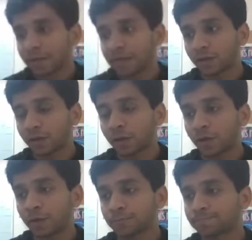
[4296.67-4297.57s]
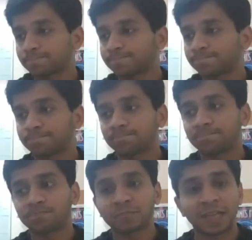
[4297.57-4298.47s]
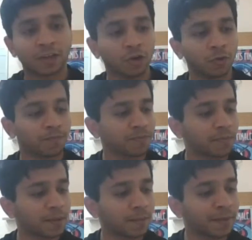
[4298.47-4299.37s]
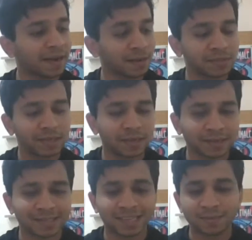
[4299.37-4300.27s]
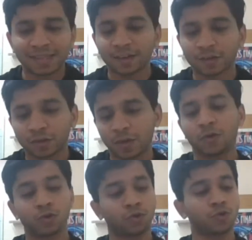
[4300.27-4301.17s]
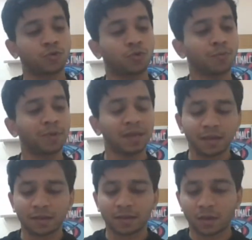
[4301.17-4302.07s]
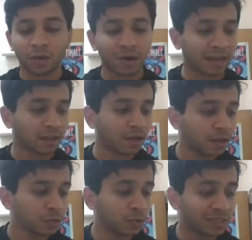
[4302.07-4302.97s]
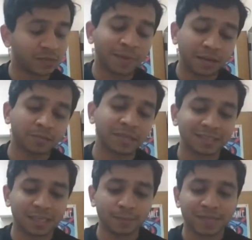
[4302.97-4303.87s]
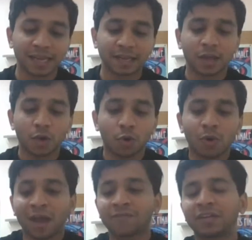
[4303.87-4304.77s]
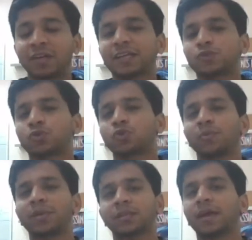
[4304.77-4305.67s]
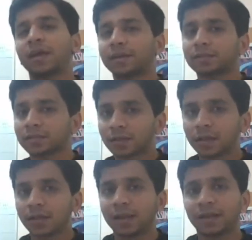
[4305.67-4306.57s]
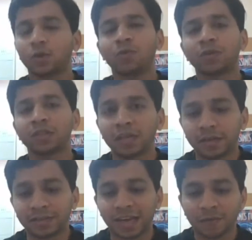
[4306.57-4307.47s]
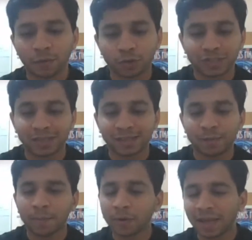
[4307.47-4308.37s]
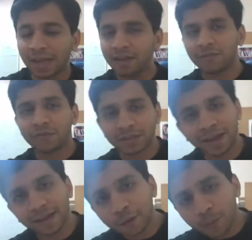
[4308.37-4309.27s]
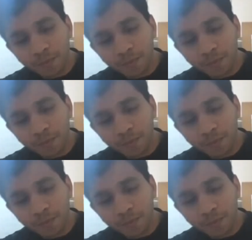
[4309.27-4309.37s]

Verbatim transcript: that oh, like you know, many times it seems like to me or like to us many times it seems like oh I've done like so many things like you know over the years and I want to tell them about everything